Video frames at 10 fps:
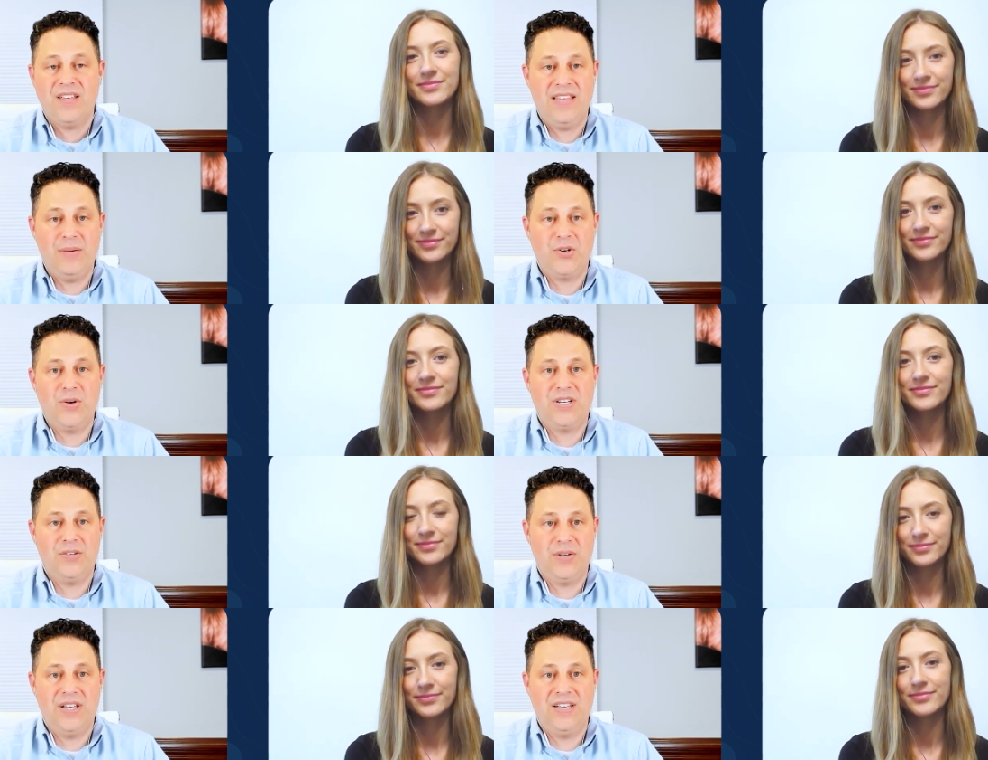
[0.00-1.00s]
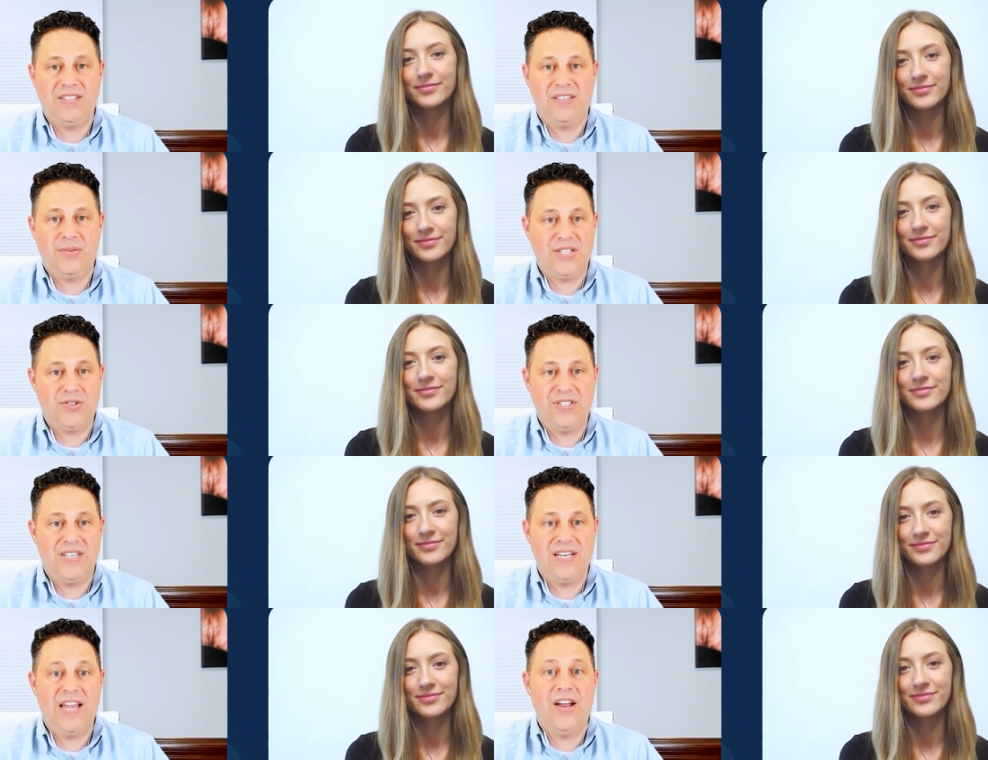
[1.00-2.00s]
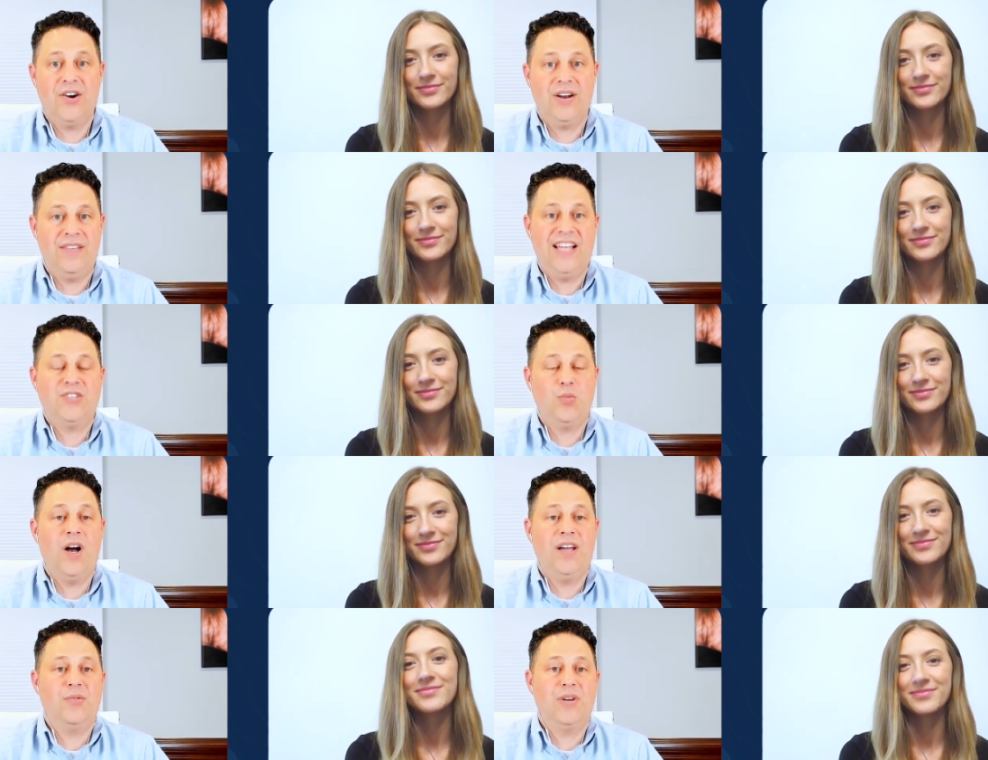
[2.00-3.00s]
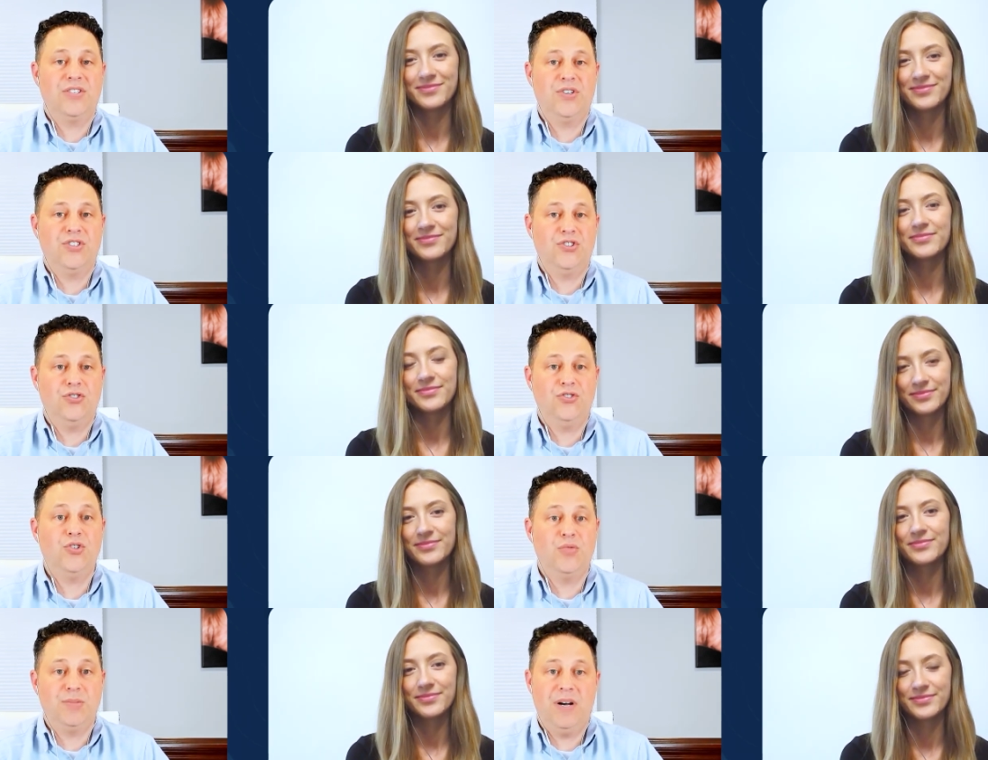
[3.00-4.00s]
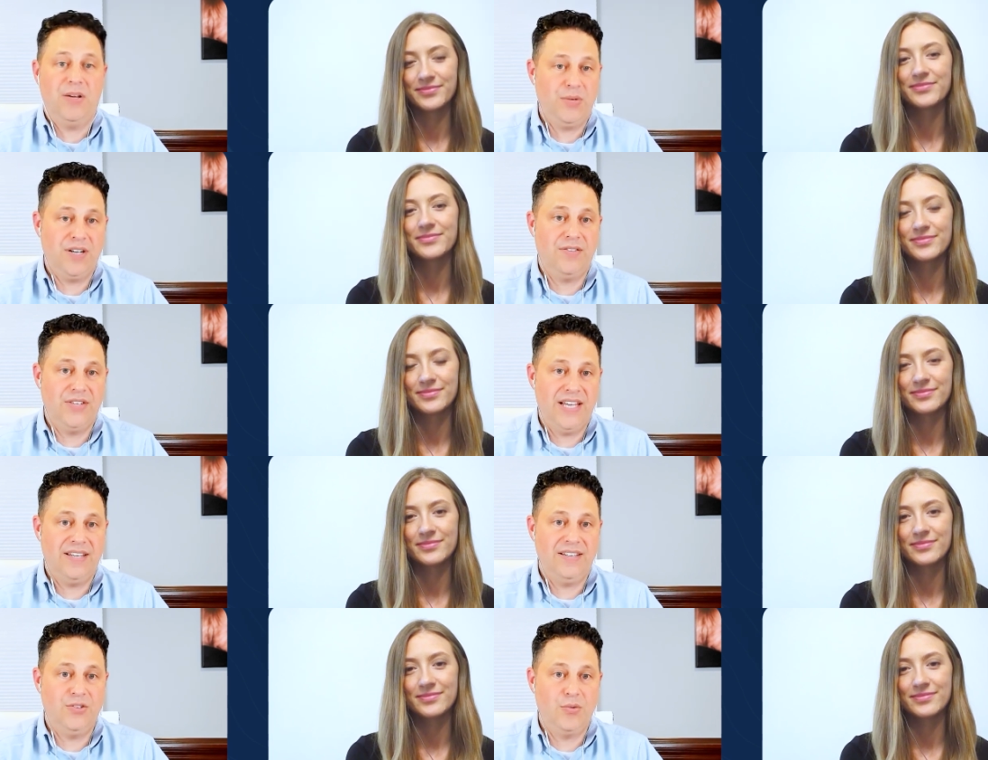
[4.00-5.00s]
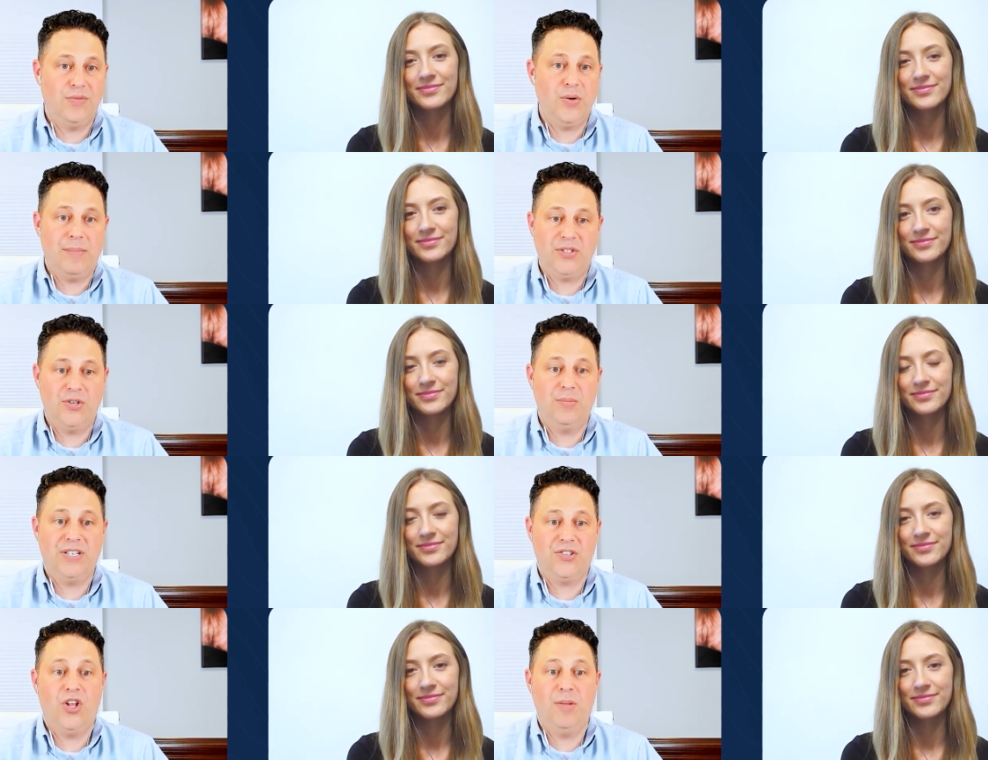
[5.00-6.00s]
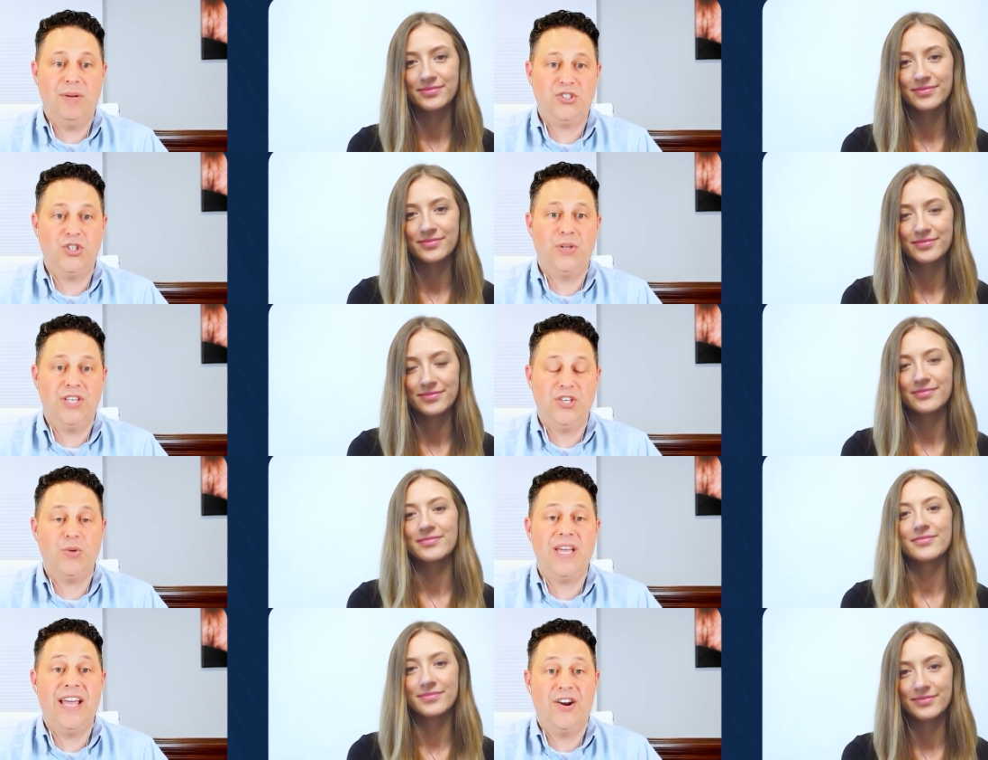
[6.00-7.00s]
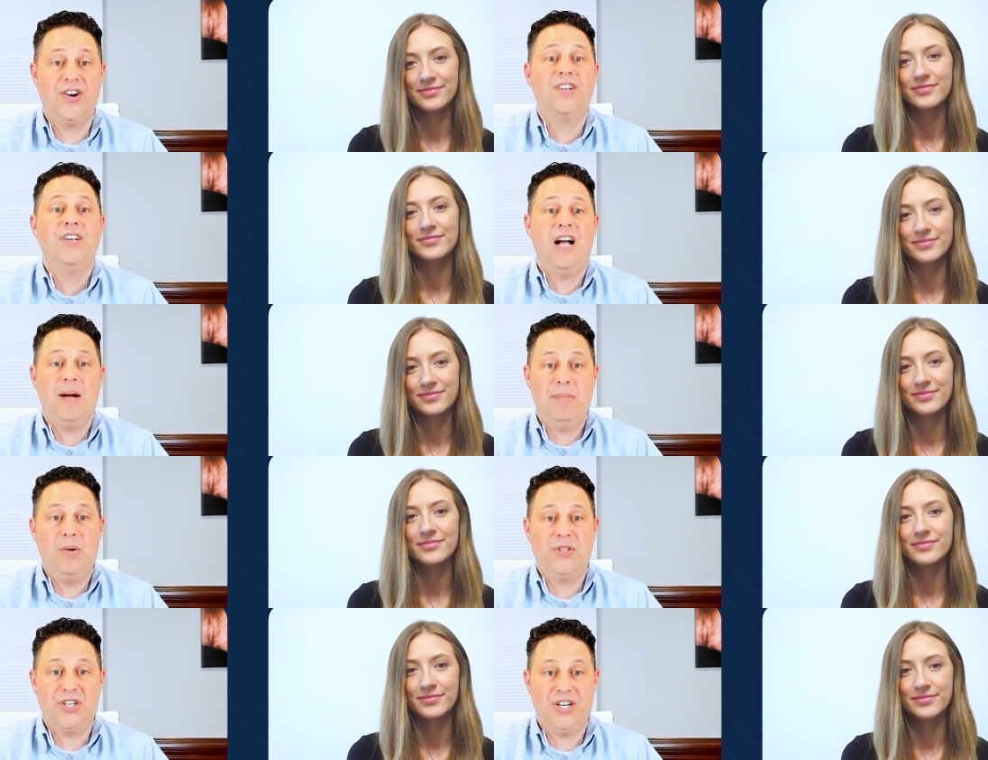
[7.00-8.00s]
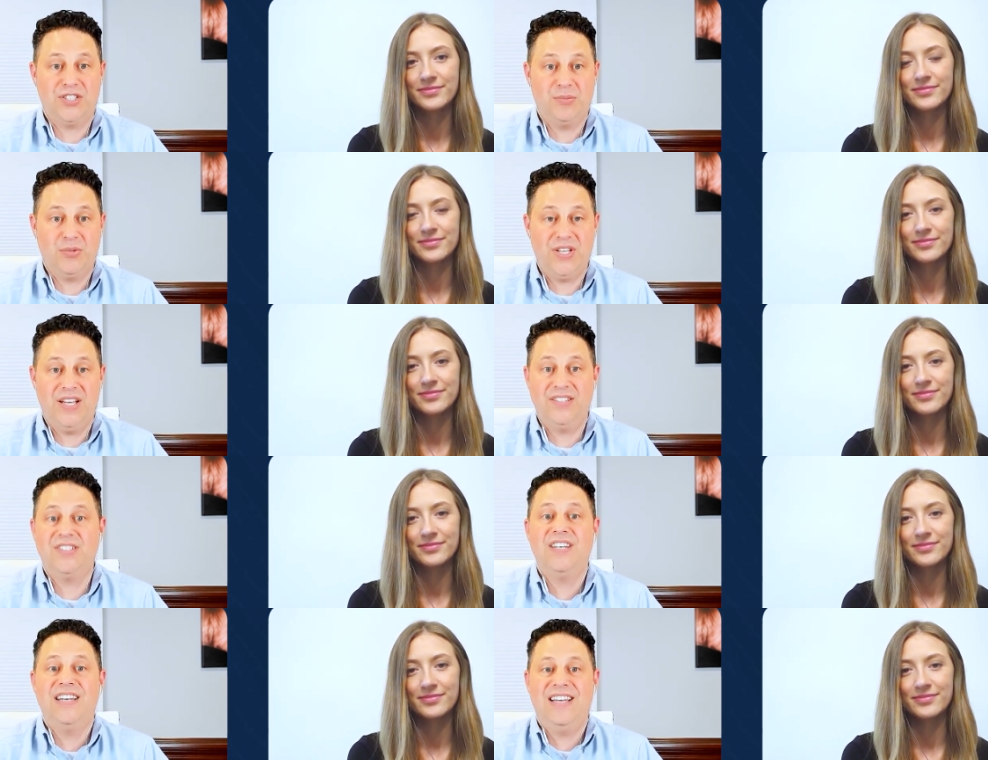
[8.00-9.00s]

Speaker 1: they would quickly realize that the restaurant didn't care, and that's why the restaurants sh- should respond. We cover that in the review episode, but it's all about showing that you care about what the customer says,